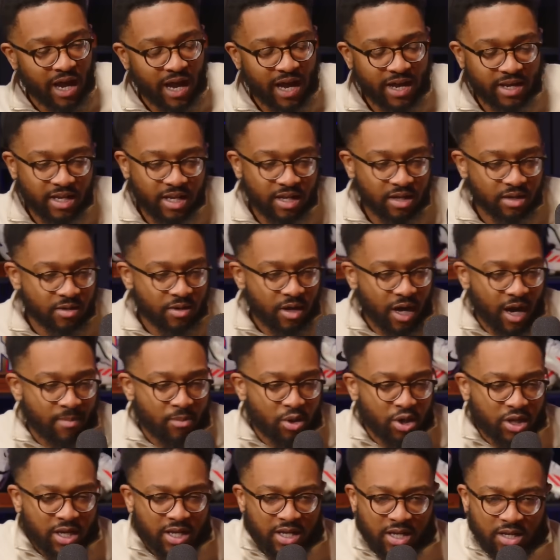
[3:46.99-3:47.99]
And then I'm
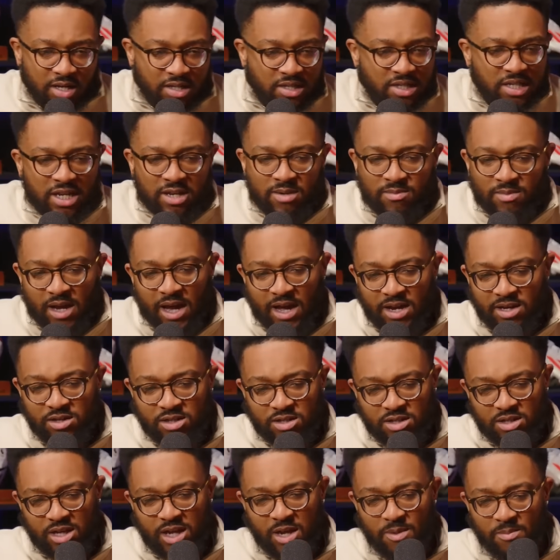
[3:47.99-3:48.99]
looking at the team,
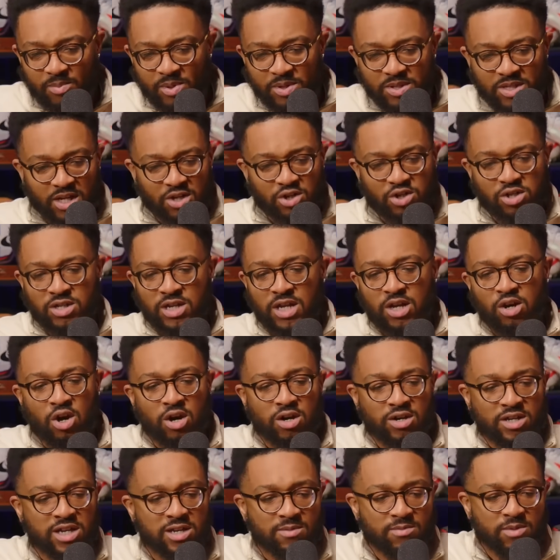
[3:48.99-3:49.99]
and in possession, they
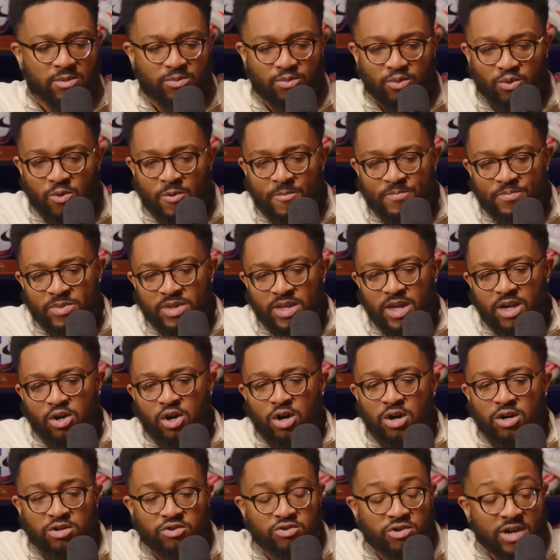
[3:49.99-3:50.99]
can't keep the ball. They
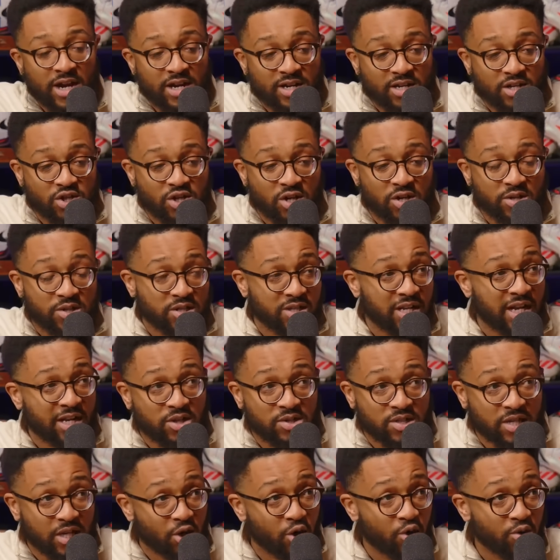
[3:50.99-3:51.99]
can't create any chances. Like
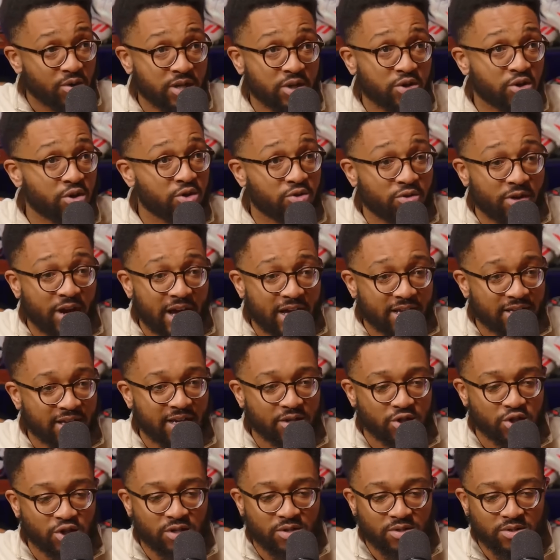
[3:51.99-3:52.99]
you said, only Kukurea had
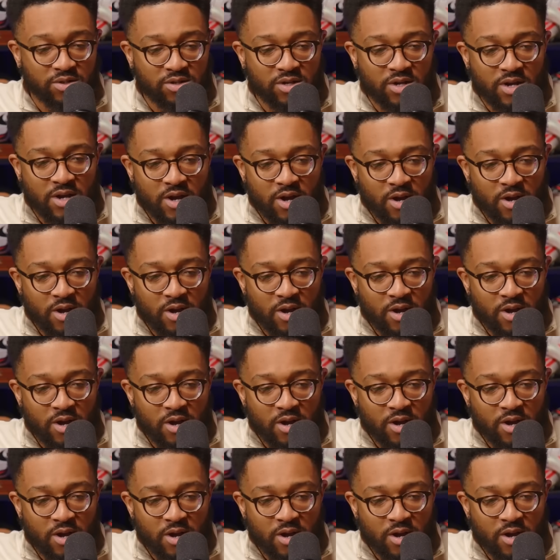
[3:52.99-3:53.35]
that chance.